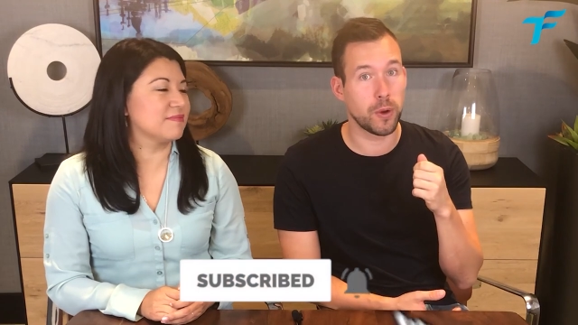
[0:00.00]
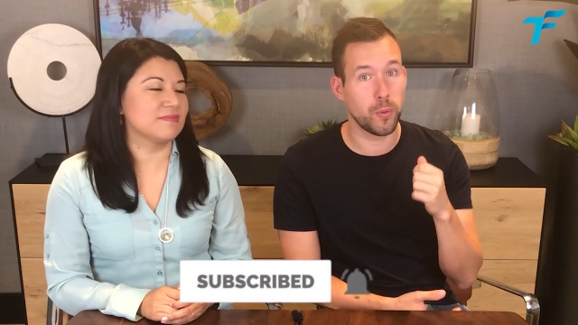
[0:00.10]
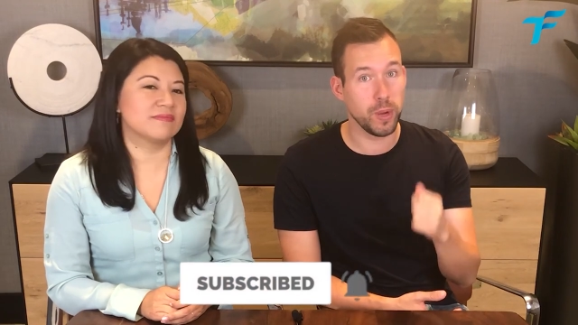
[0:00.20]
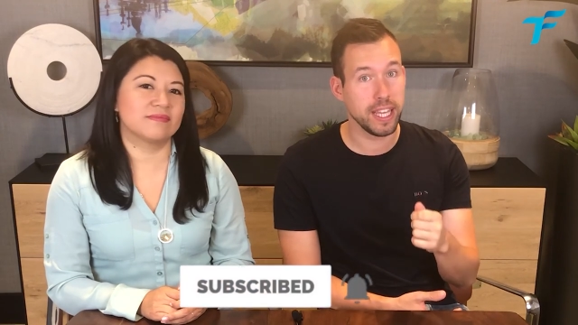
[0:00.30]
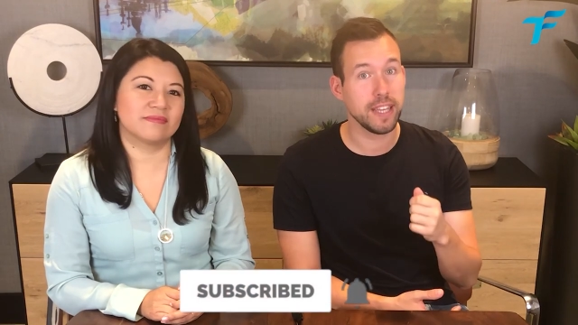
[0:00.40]

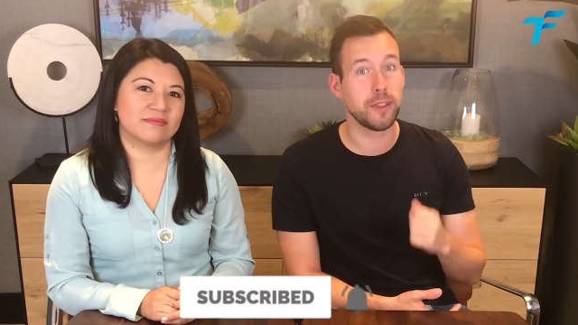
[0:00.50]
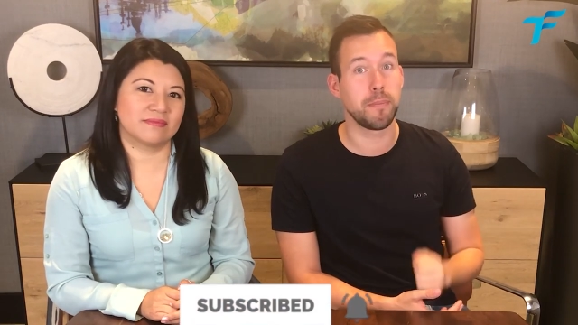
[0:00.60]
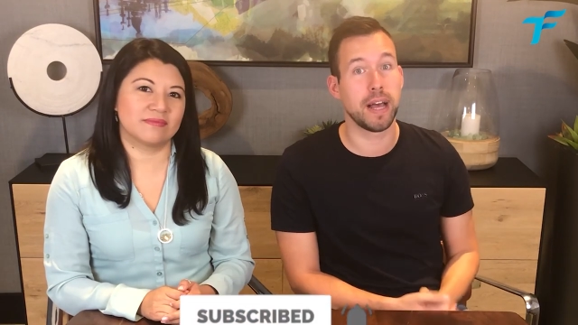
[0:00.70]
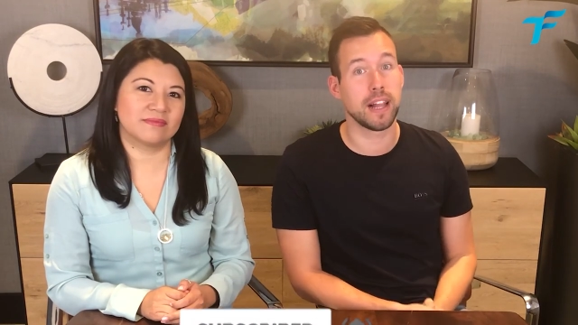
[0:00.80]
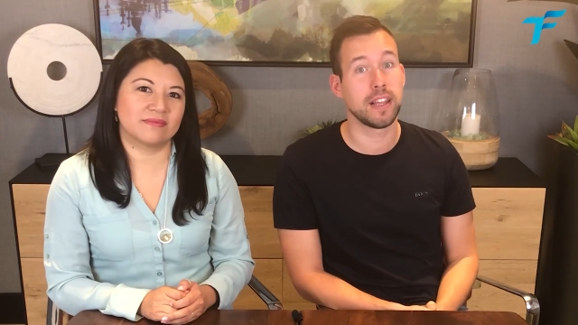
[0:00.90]
Speaker 1: ring the
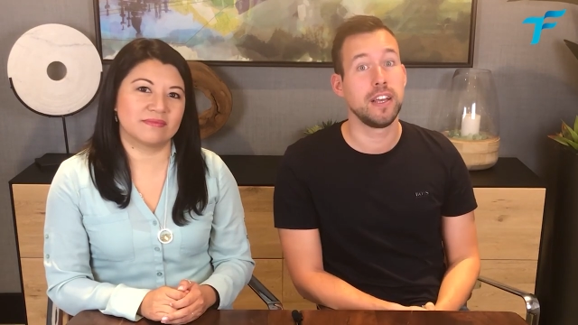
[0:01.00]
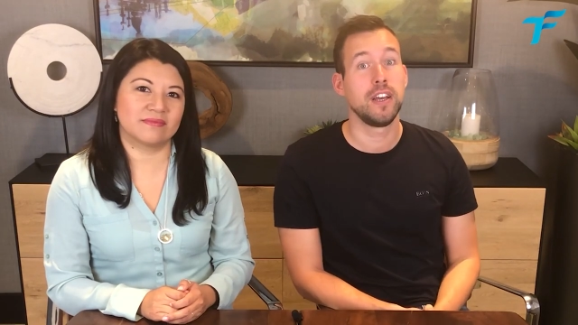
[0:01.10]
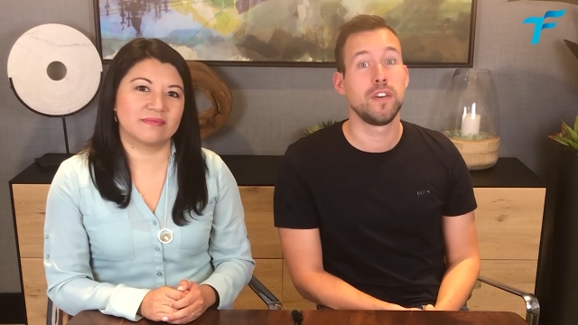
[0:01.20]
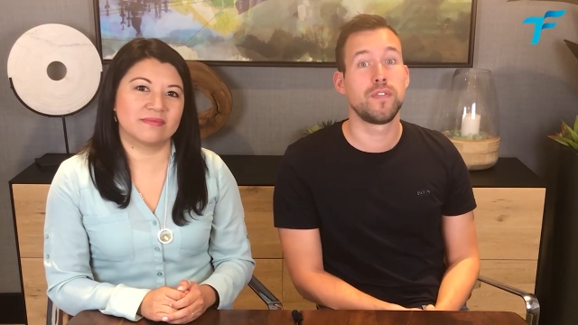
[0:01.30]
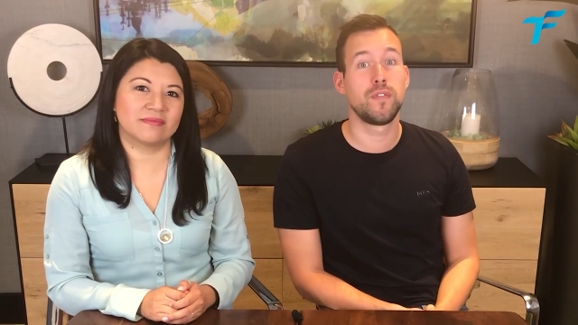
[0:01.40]
bell
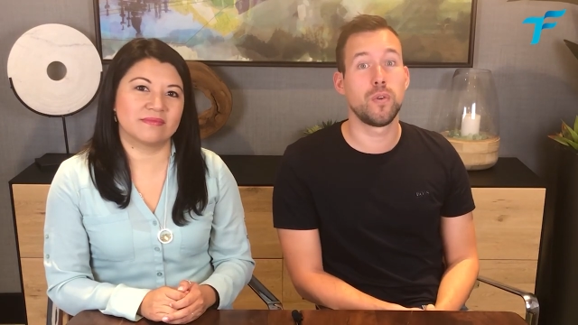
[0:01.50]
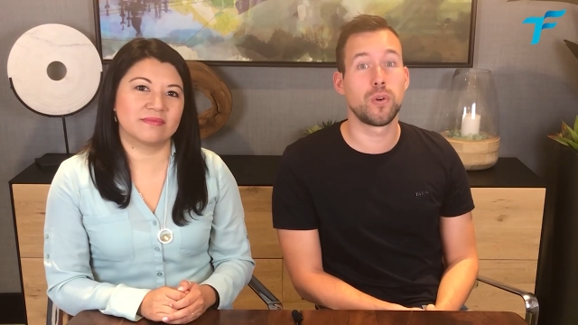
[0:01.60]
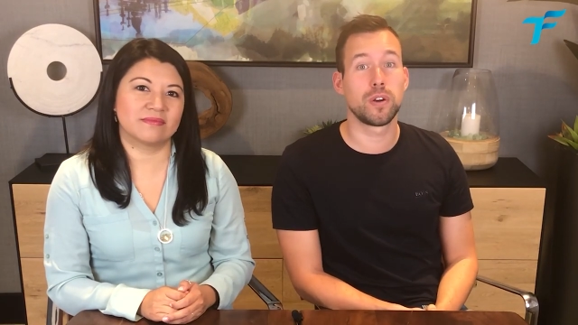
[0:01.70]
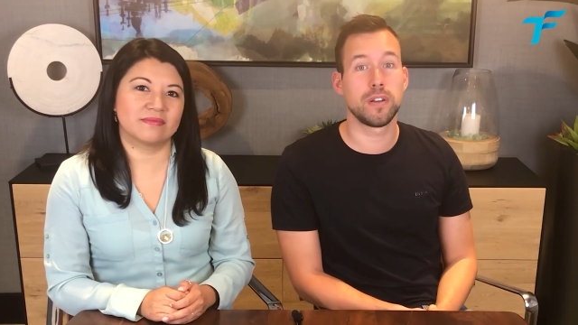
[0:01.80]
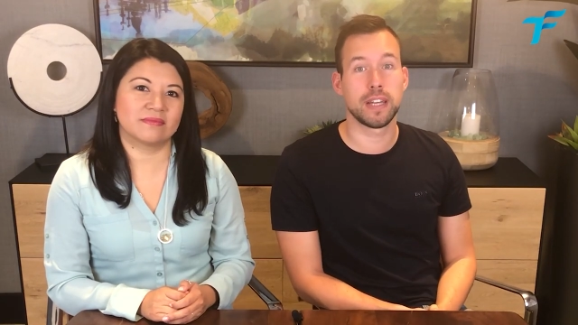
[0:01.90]

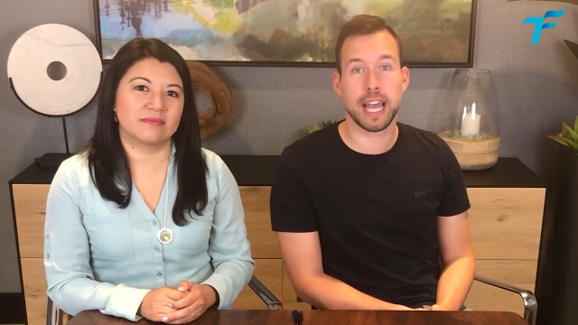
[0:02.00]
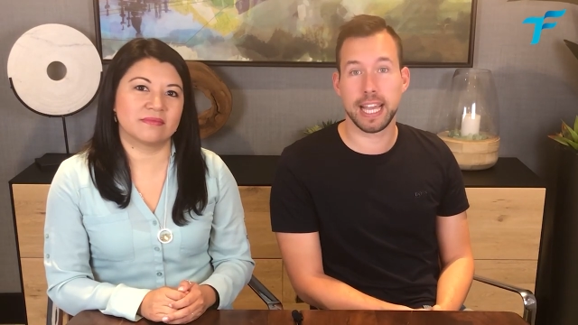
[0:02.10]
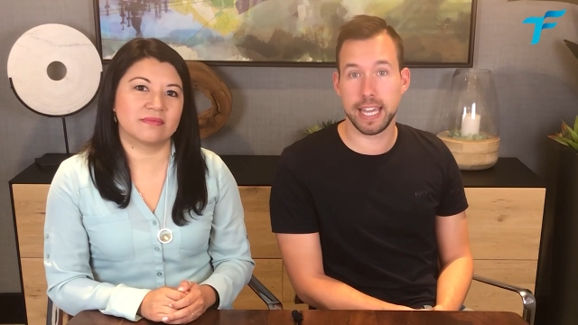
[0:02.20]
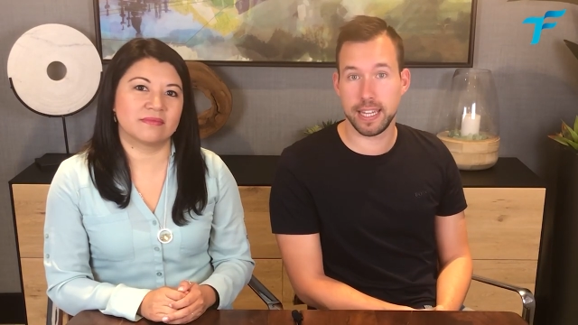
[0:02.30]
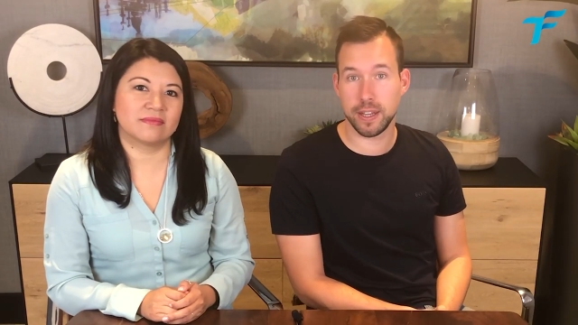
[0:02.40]
for
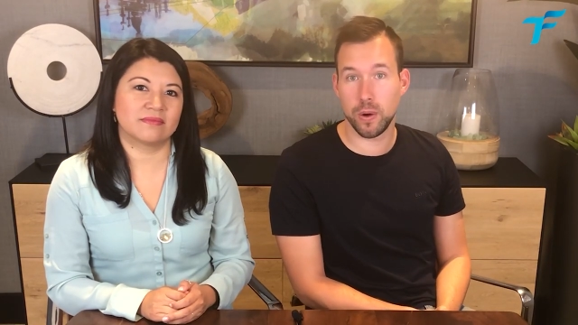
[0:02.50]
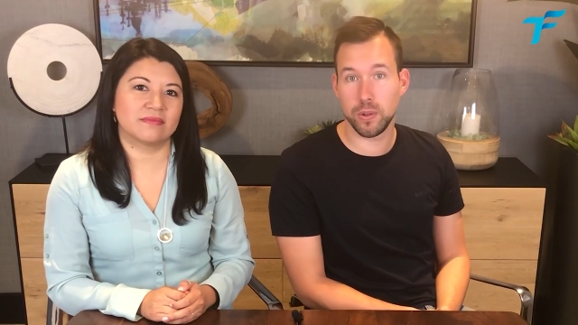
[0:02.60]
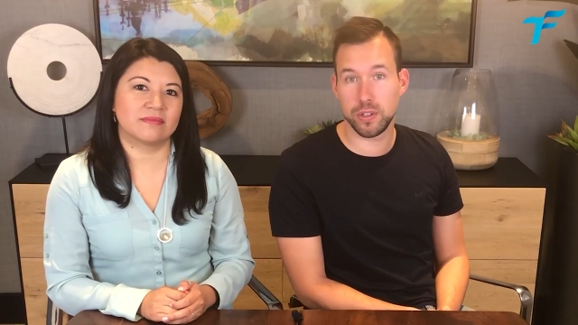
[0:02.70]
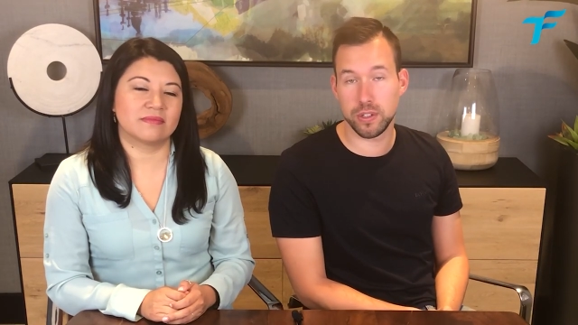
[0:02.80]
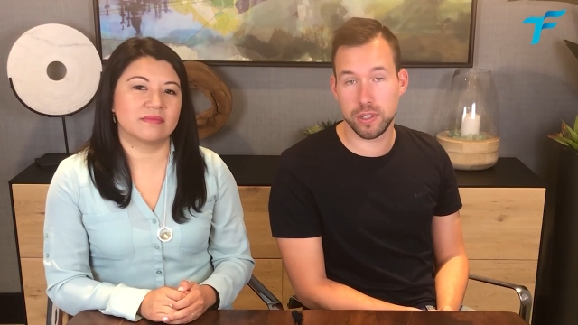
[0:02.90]
getting all
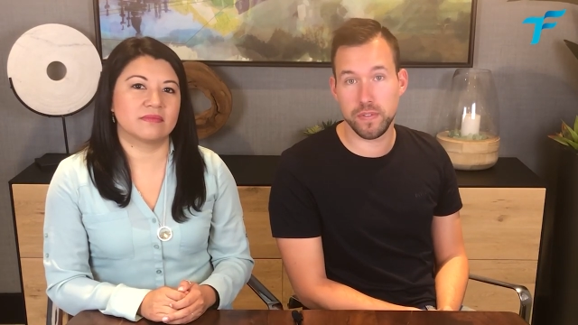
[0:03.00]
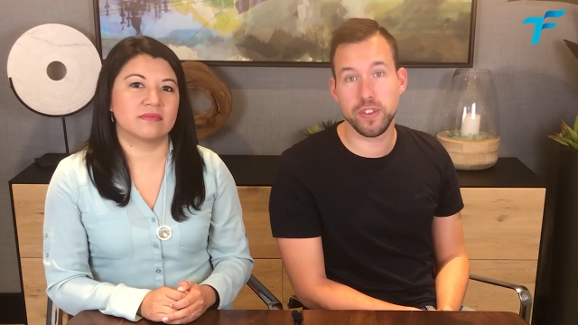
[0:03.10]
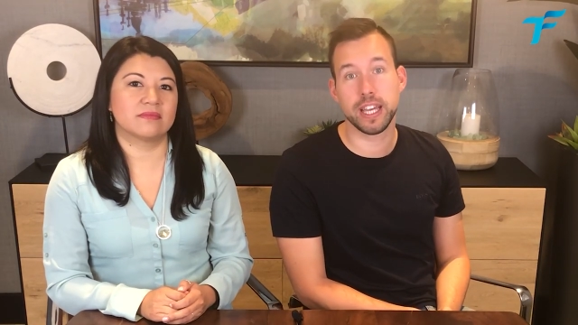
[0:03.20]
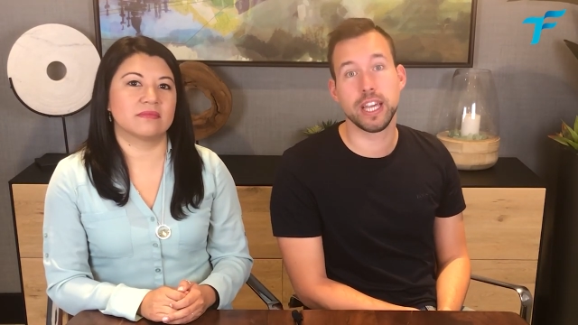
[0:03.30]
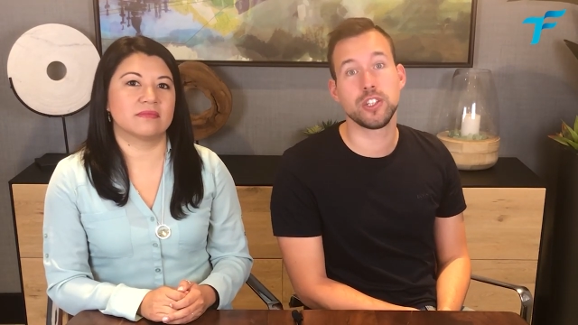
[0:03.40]
the
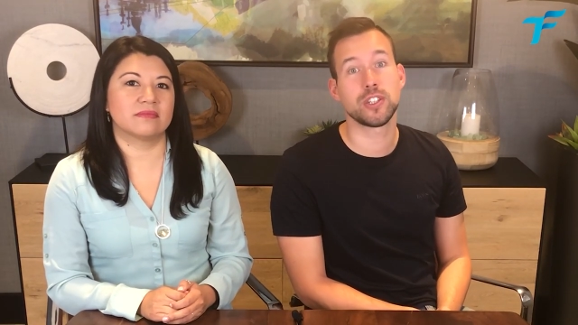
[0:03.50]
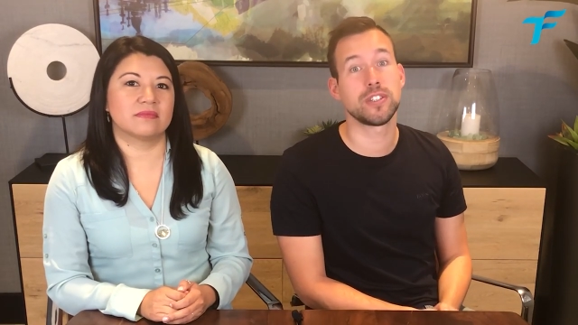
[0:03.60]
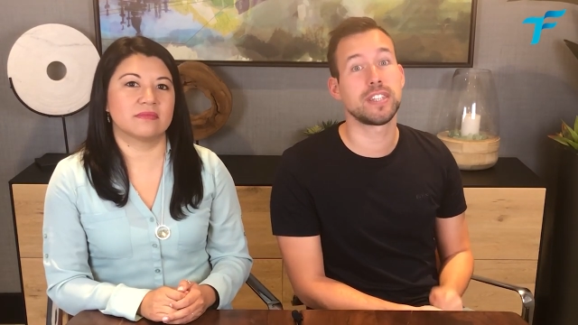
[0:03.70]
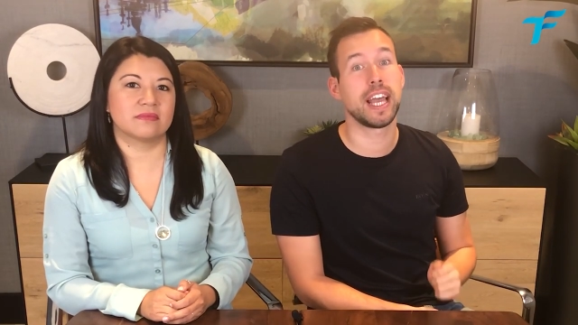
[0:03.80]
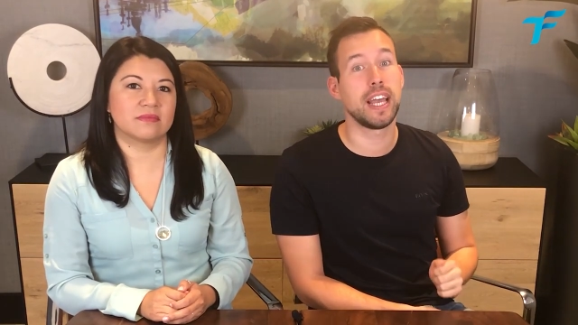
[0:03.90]

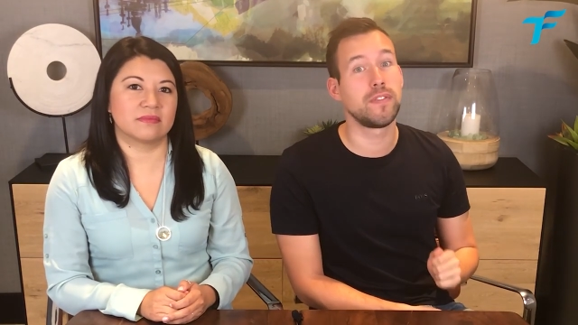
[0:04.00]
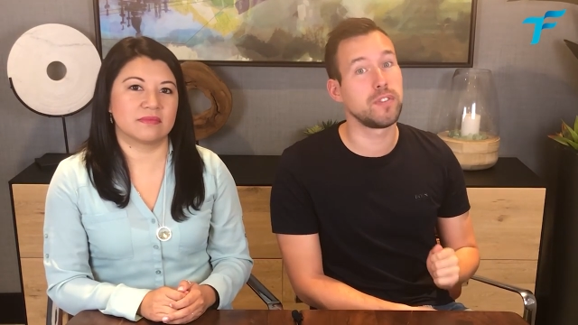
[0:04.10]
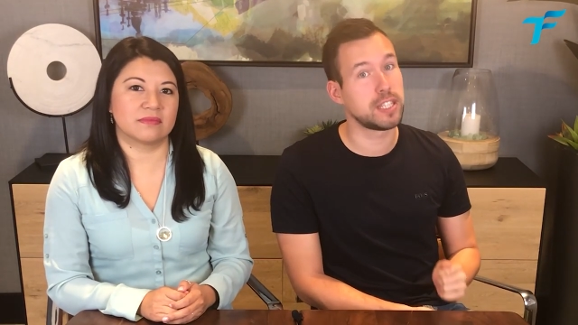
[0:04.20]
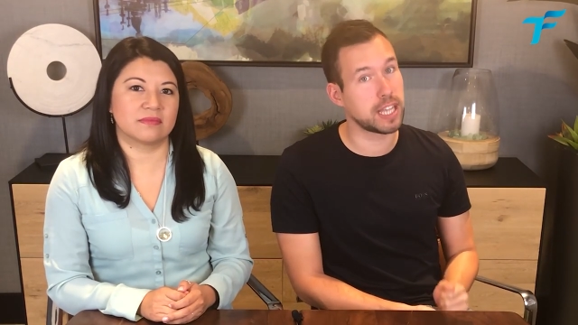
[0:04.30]
notifications every